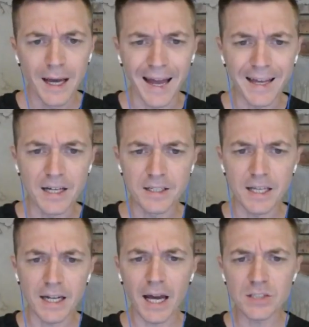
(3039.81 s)
And
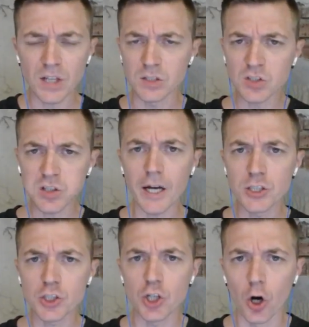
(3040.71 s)
it has a
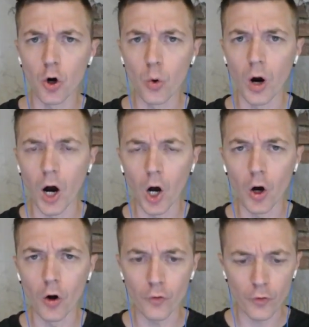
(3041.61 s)
slideshow
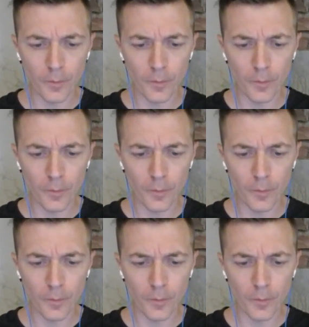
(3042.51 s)
of